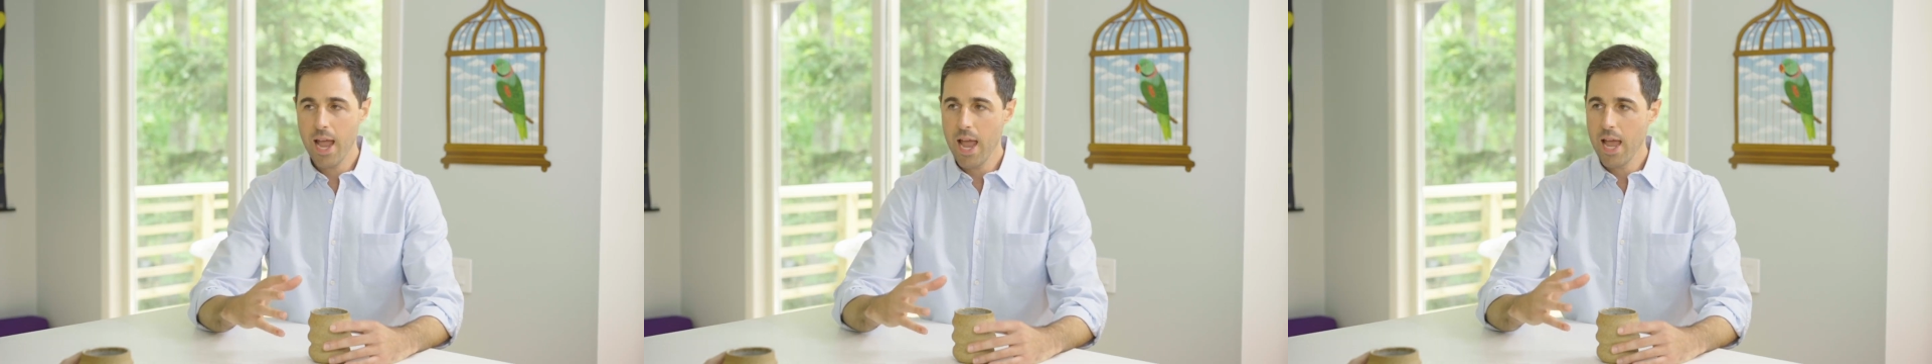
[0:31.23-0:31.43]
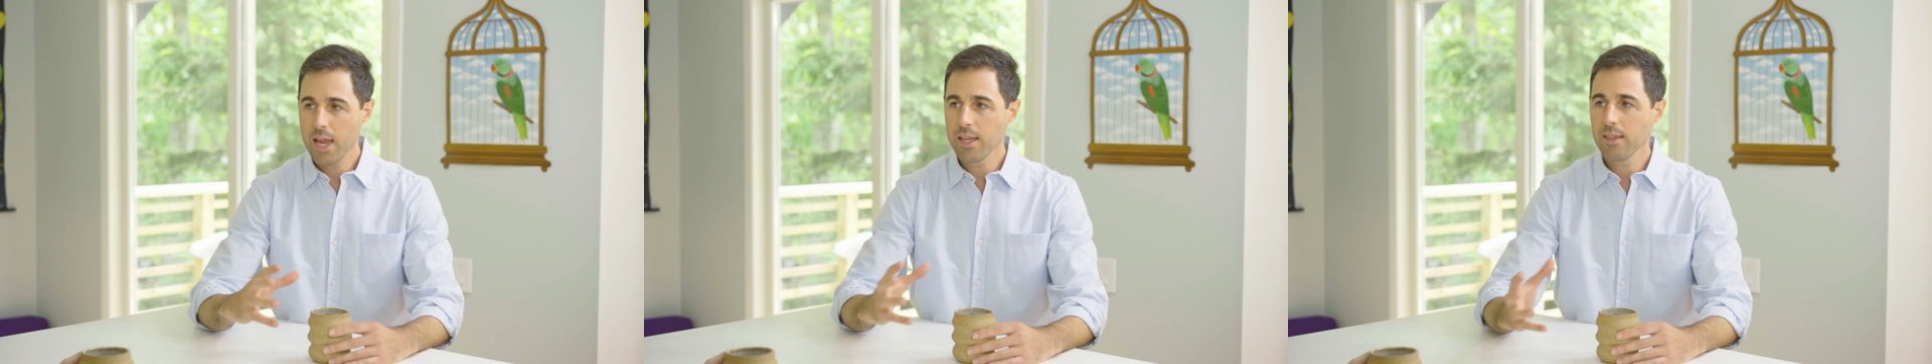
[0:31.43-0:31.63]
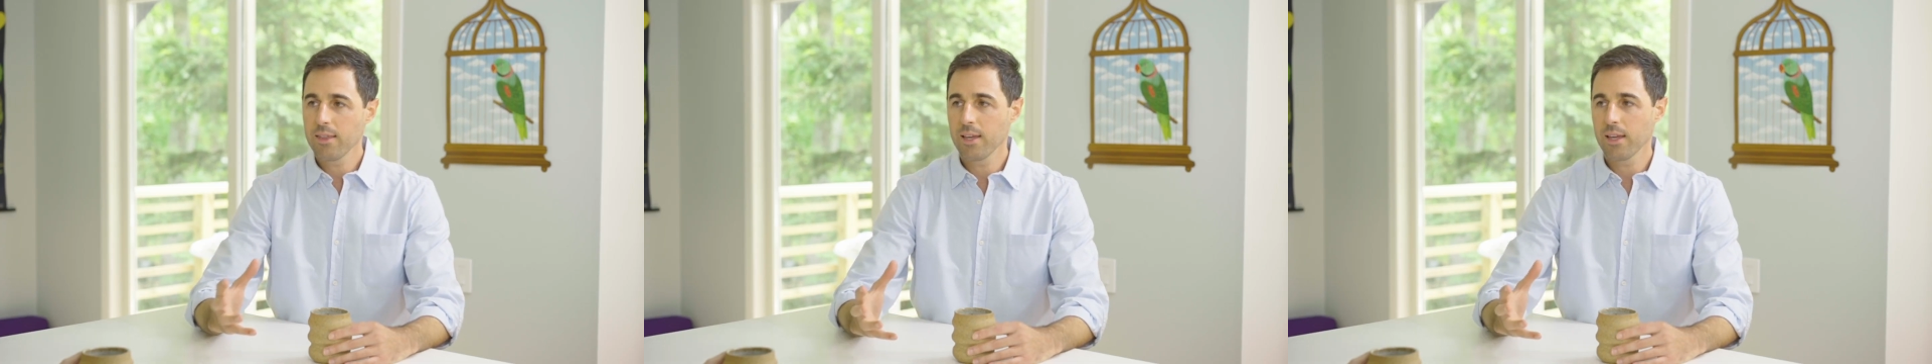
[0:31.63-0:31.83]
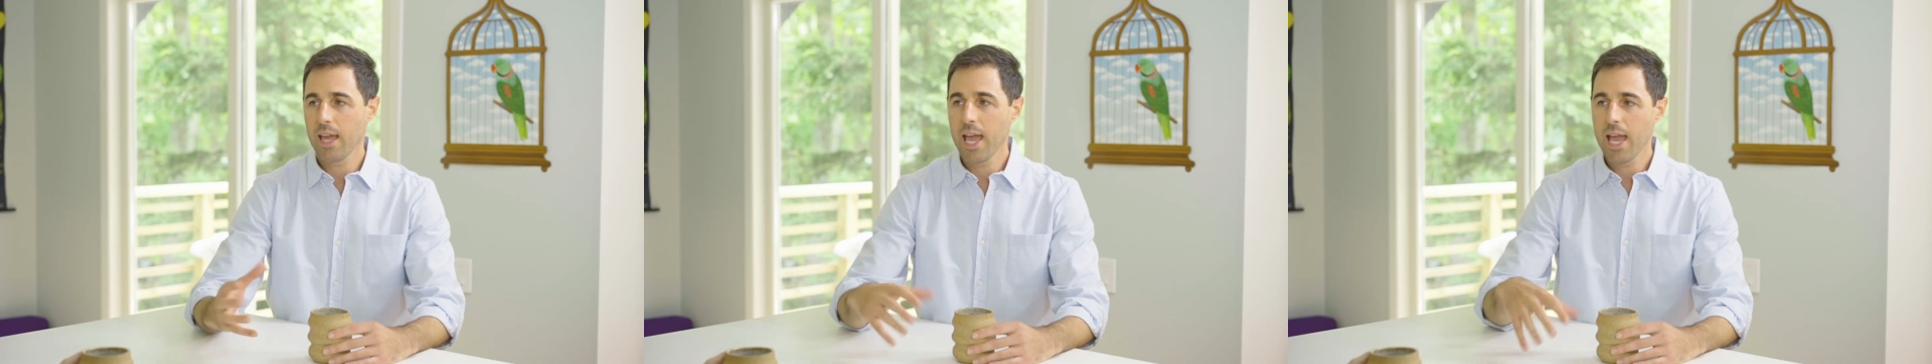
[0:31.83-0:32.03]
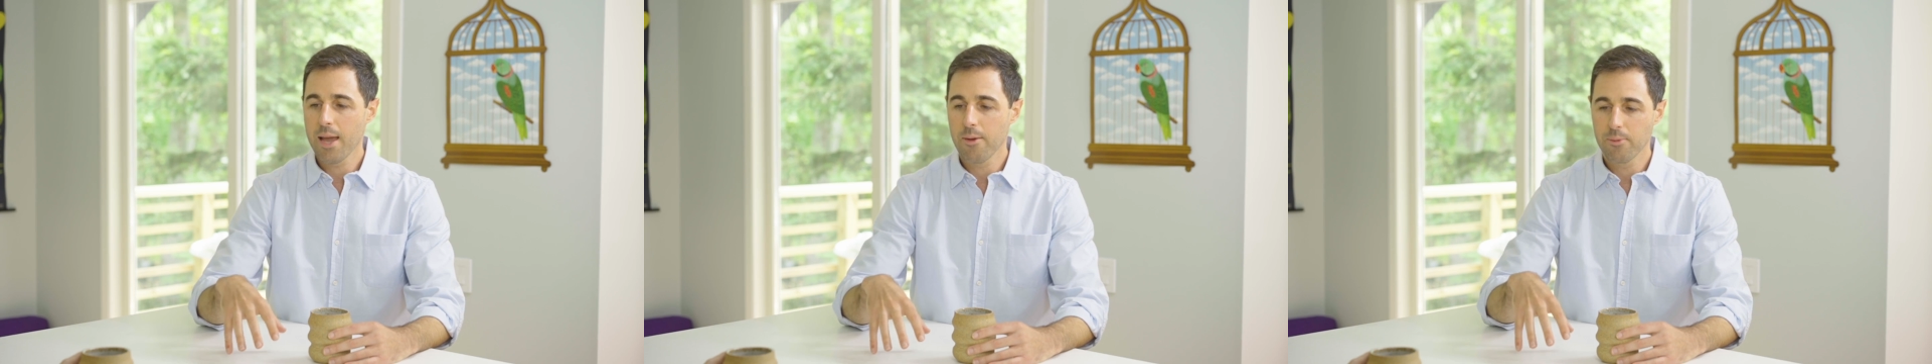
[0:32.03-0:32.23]
anything
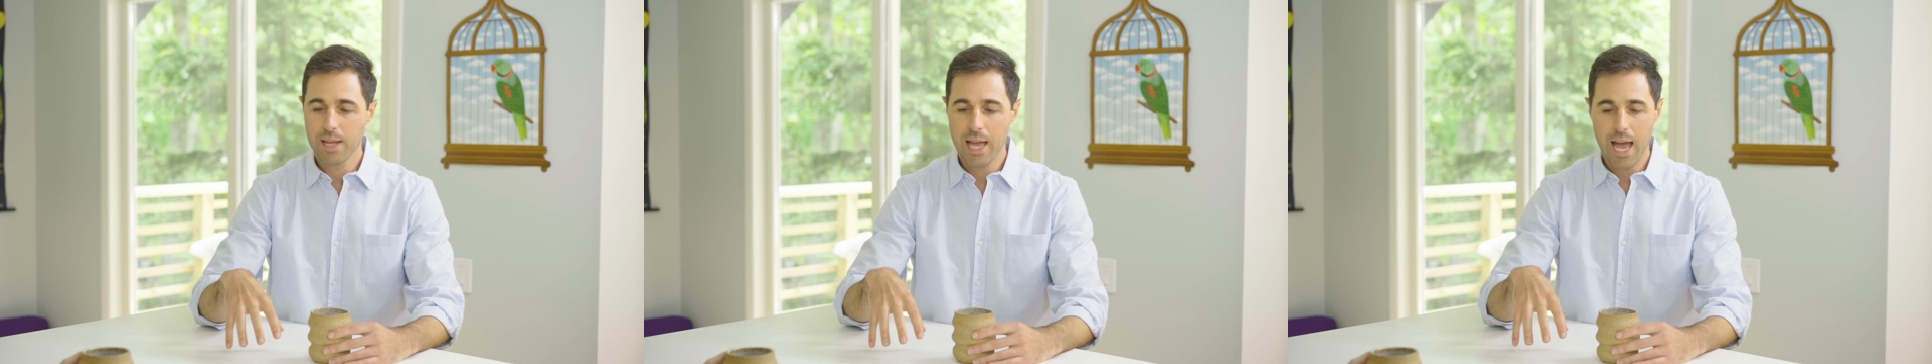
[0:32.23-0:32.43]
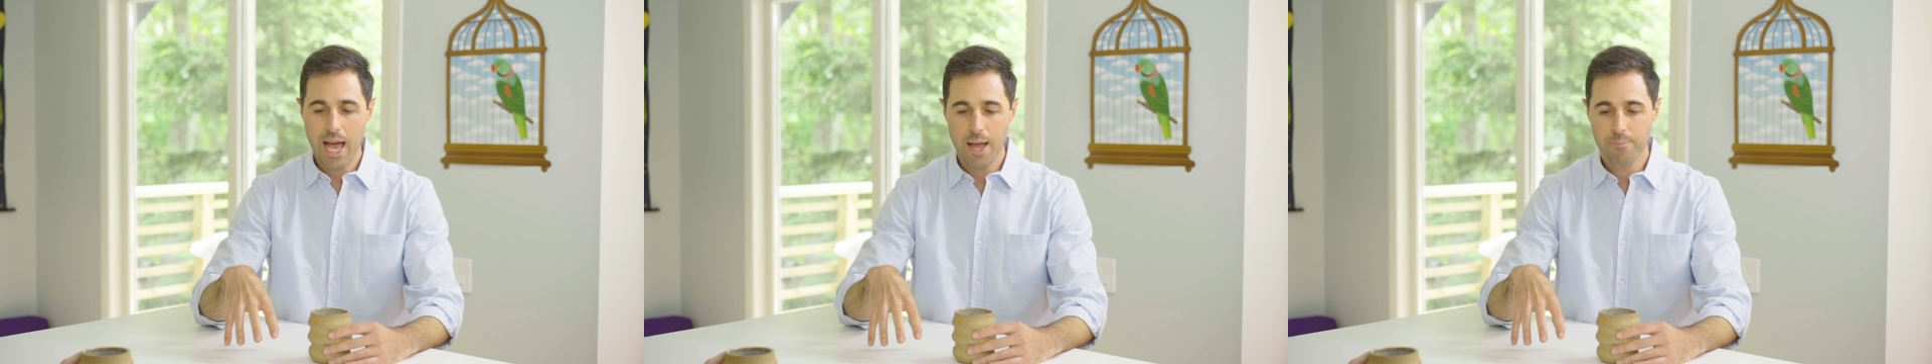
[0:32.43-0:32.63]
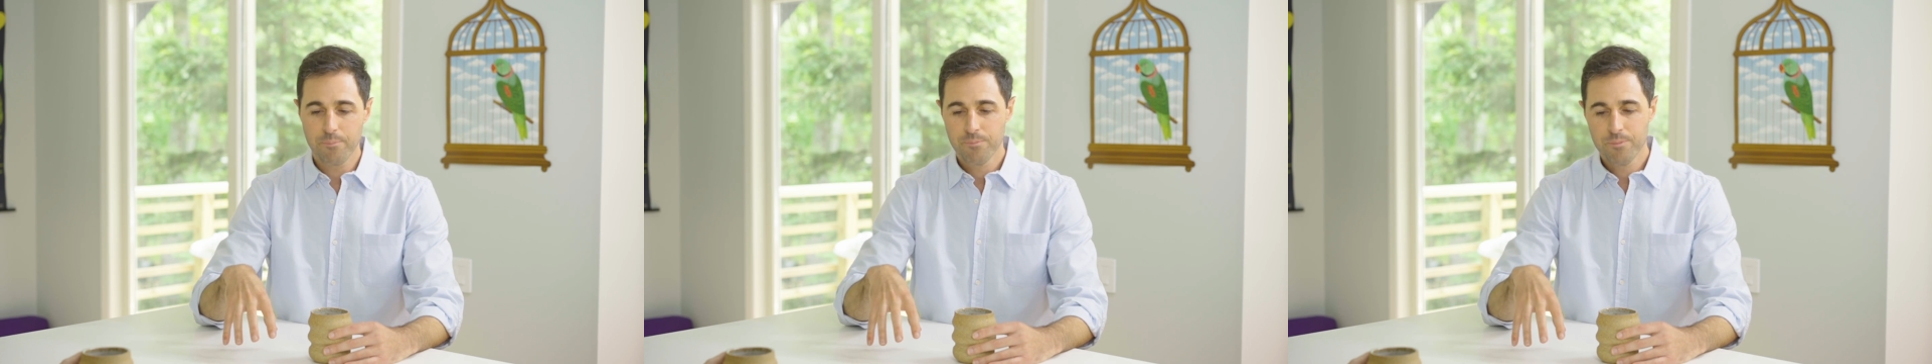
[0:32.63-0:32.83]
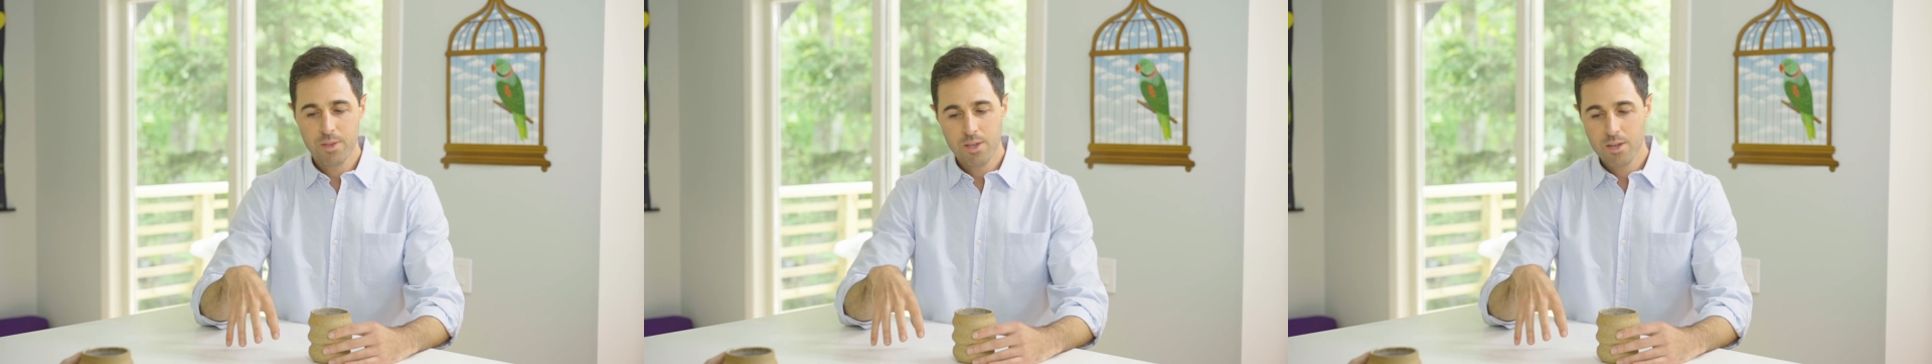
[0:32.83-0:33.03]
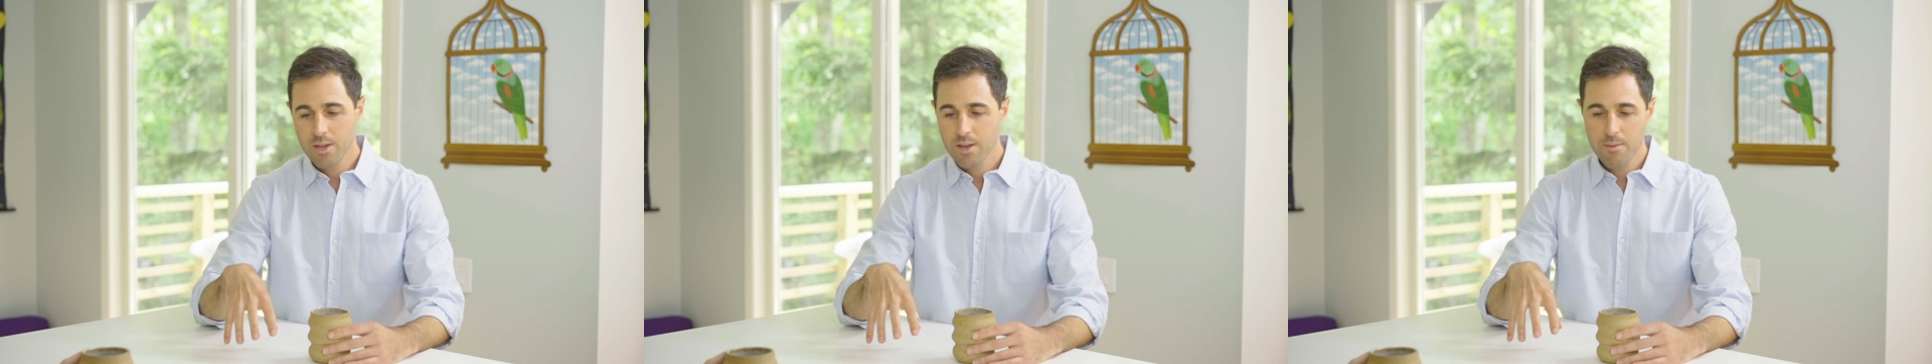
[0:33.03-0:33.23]
aimed at
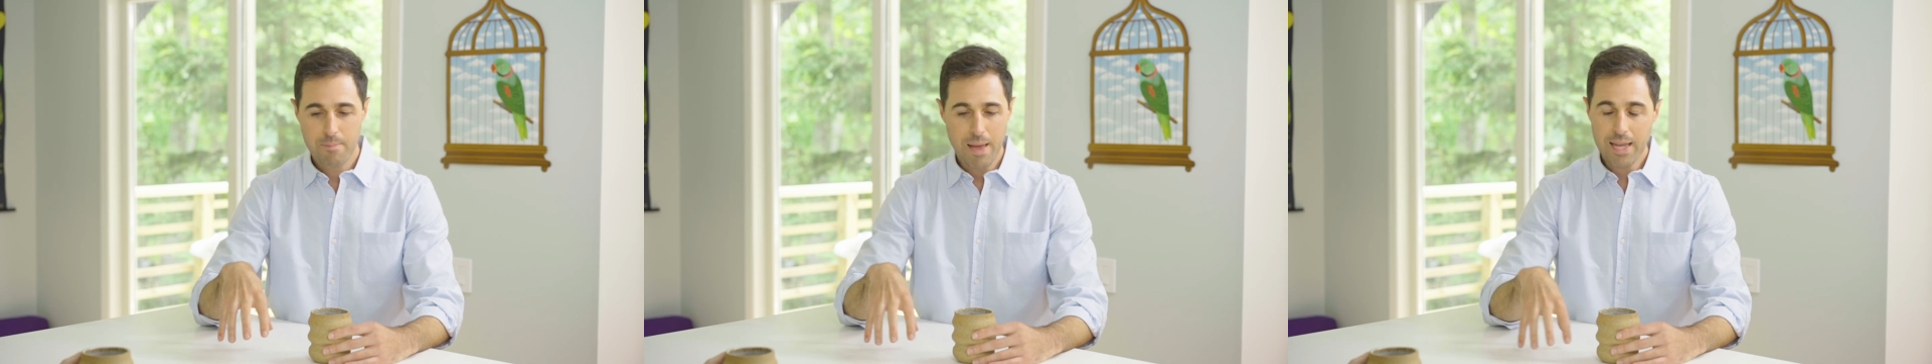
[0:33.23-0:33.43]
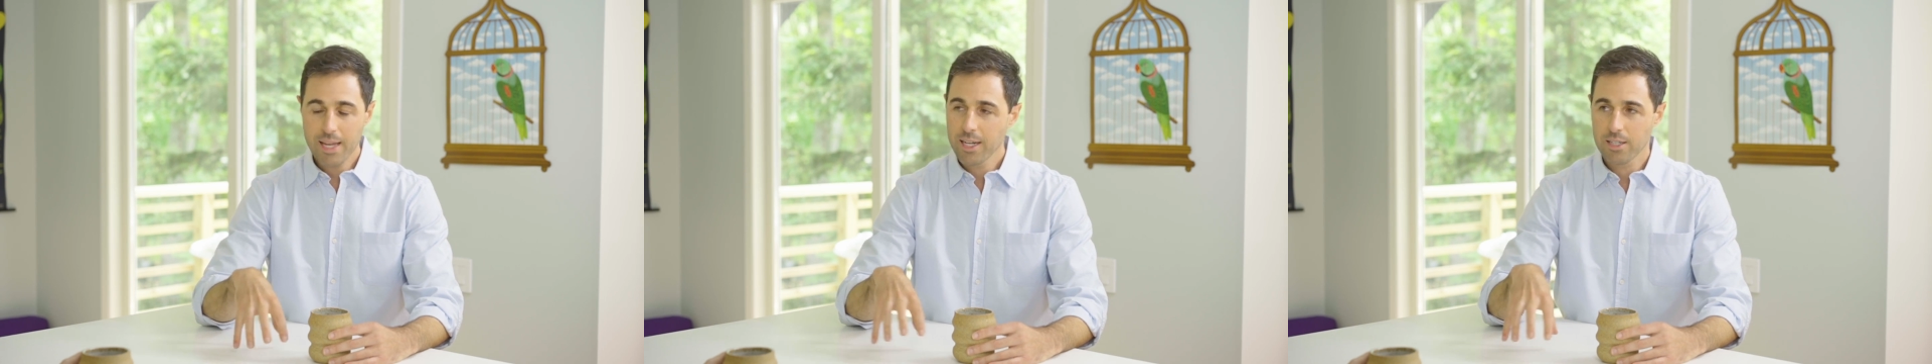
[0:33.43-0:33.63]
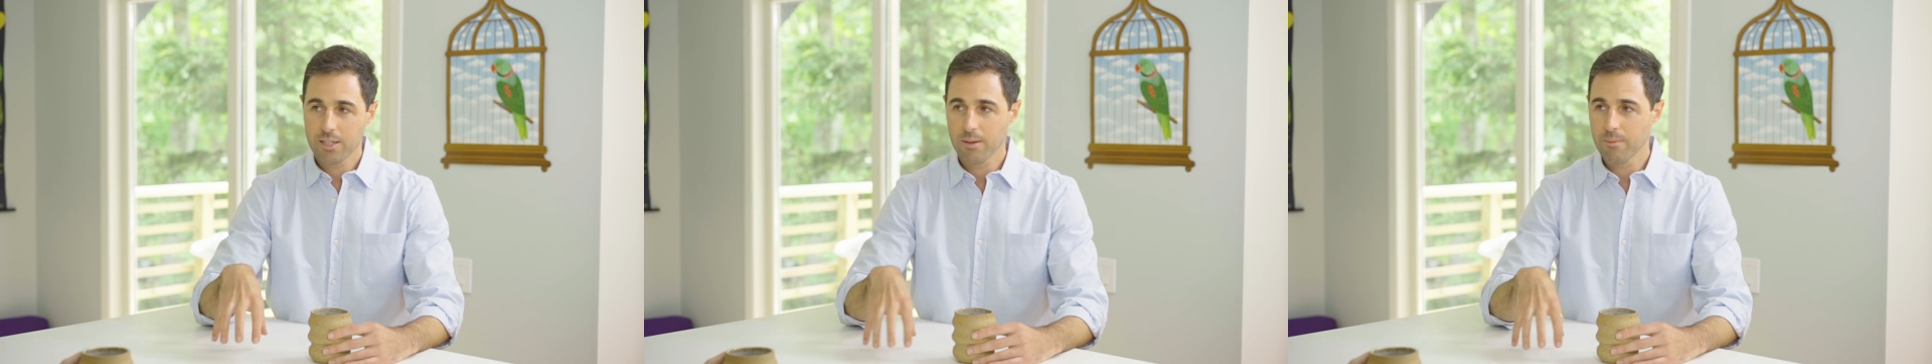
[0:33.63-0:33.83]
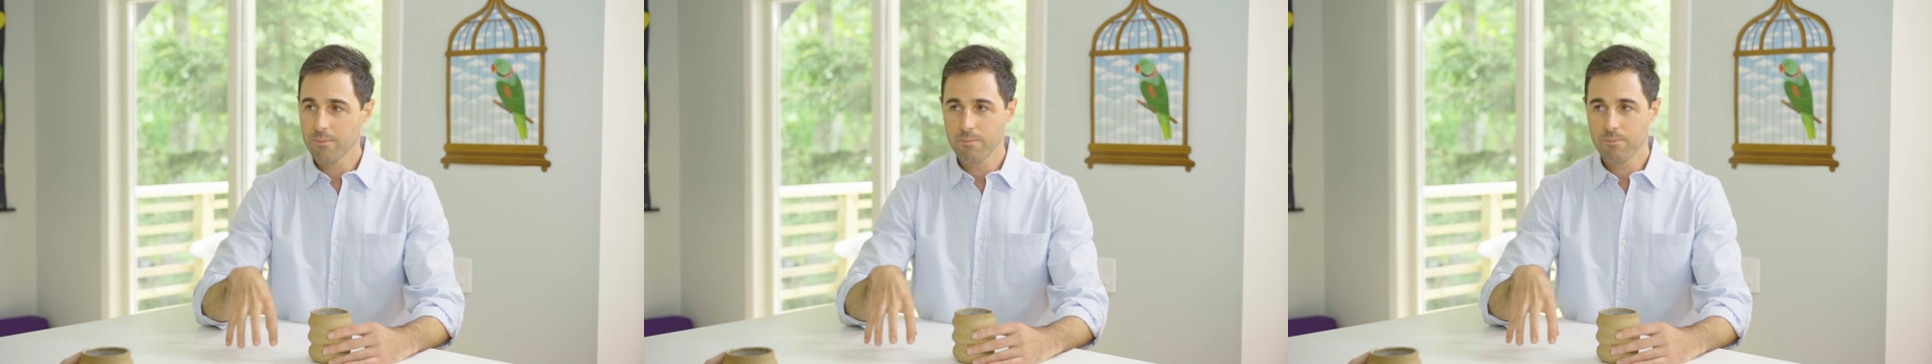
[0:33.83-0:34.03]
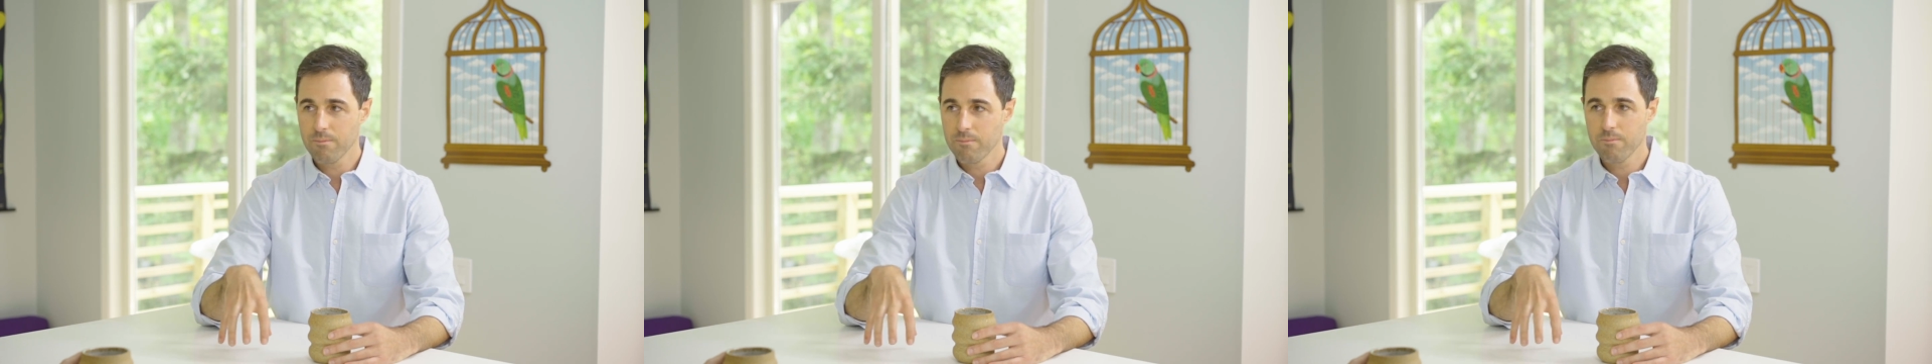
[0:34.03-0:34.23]
making
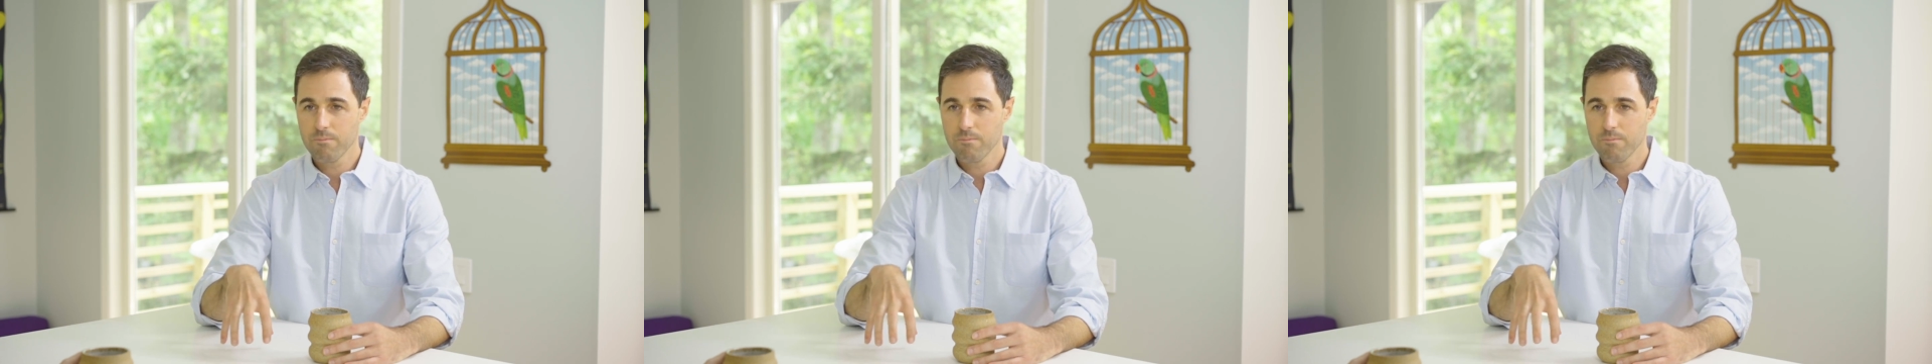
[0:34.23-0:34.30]
some